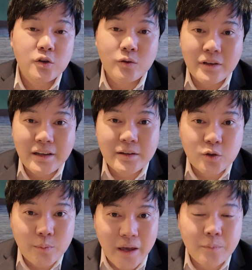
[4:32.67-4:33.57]
You
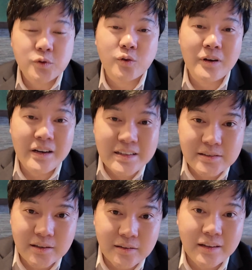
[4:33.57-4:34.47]
need to be able to
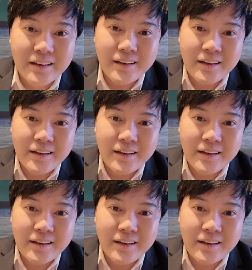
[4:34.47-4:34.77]
listen